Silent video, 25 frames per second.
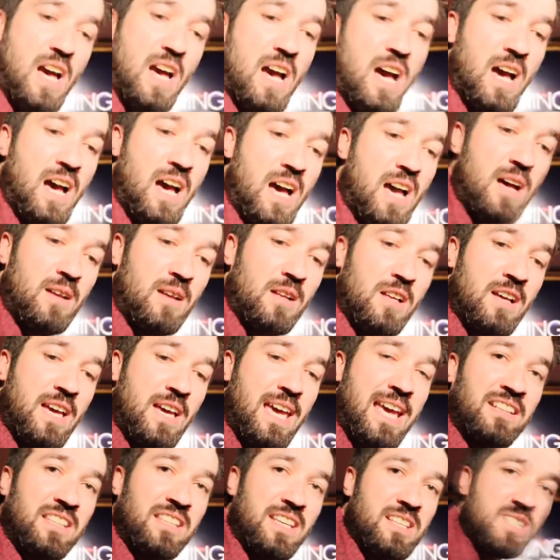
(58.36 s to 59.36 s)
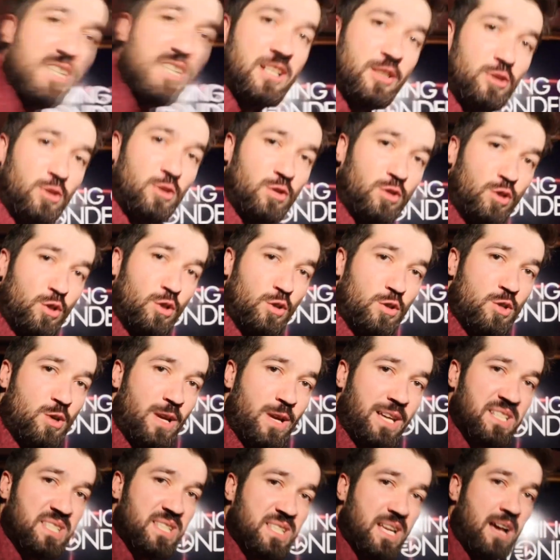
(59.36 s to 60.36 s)
uh, uh, Etienne's gonna do two
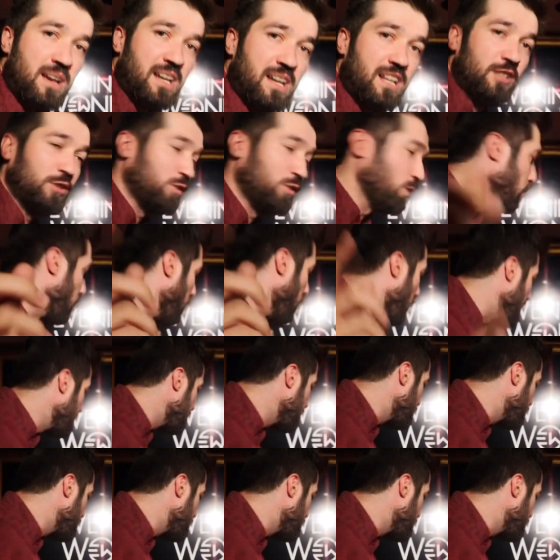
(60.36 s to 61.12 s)
tricks, I'm gonna do one